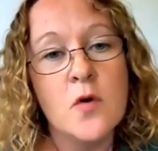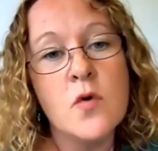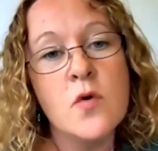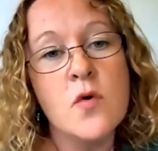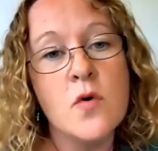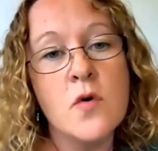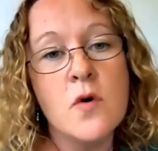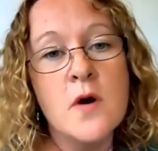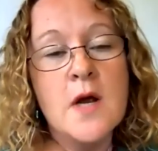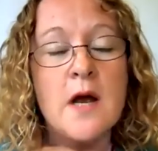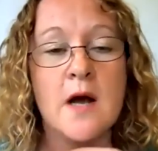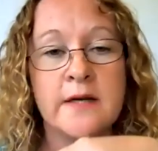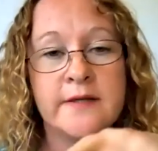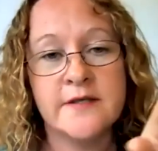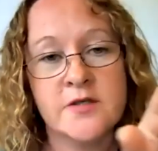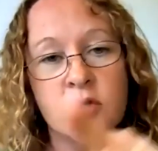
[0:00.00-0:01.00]
Or
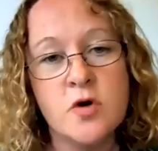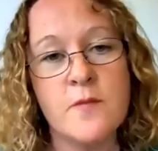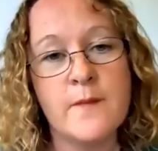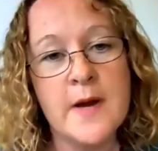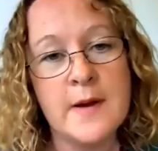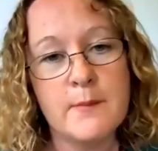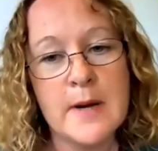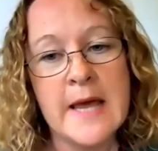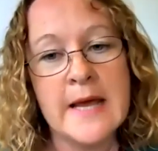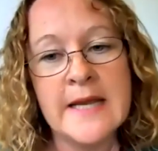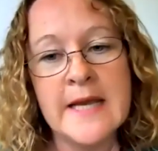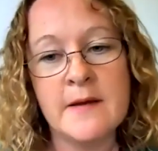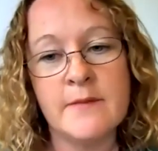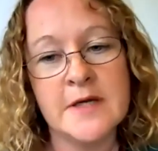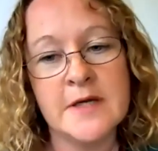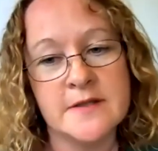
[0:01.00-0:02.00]
I stopped my plan
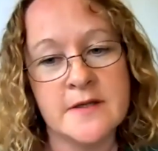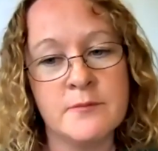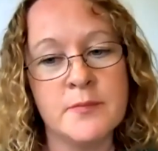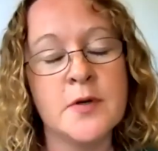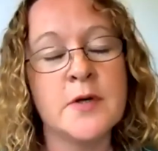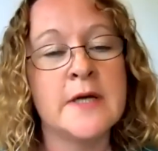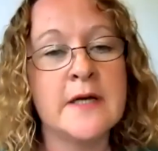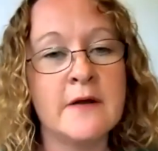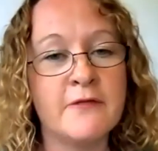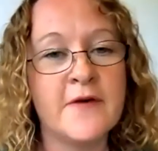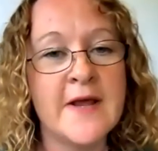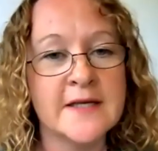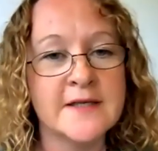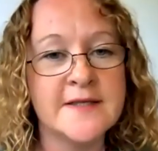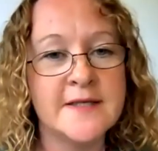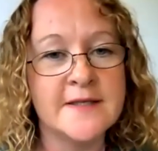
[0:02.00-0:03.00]
here because I put in a
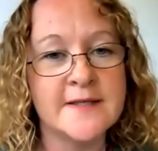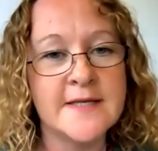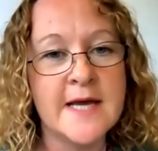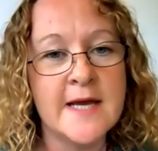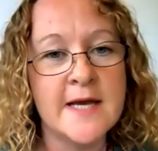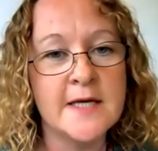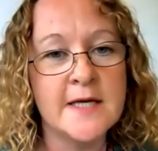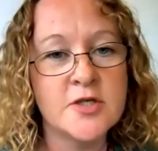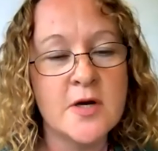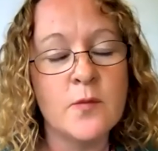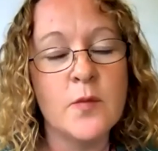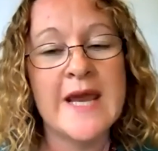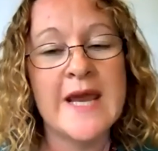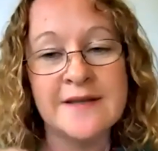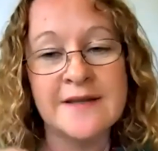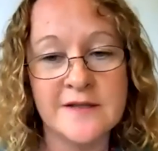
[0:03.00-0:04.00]
flexi stage
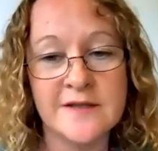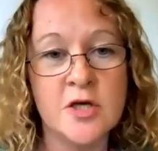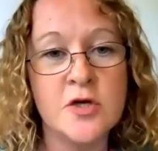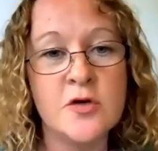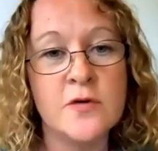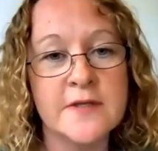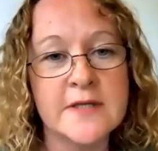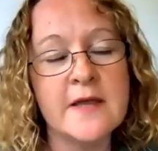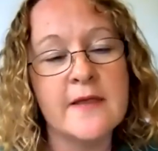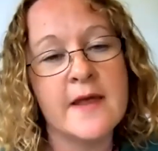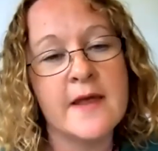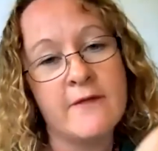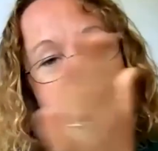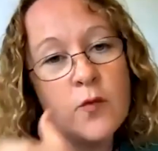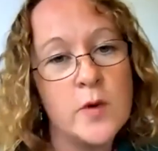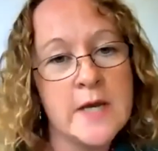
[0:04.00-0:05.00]
and we had to use it.
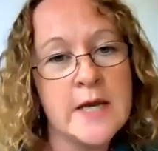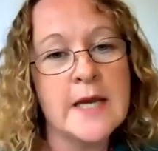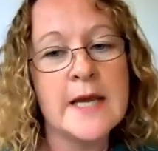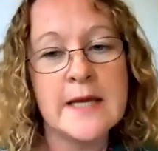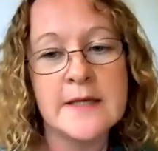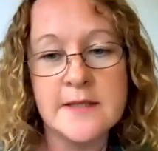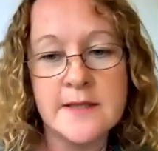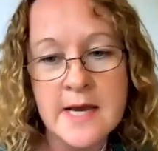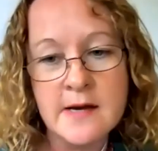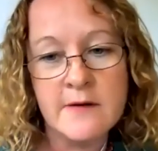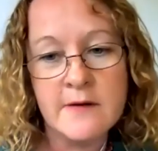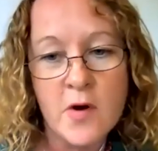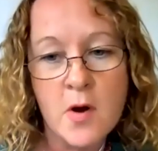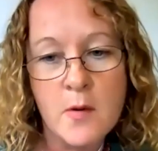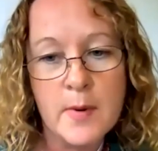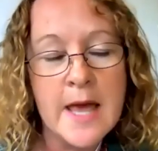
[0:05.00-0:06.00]
Therefore, we didn't get to the
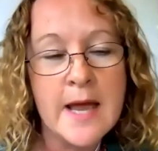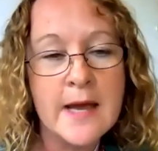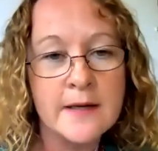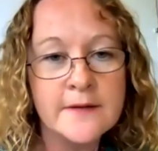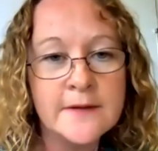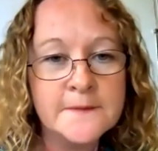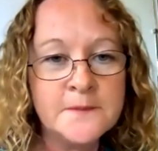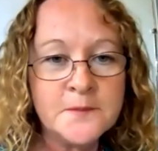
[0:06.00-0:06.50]
end of our plan.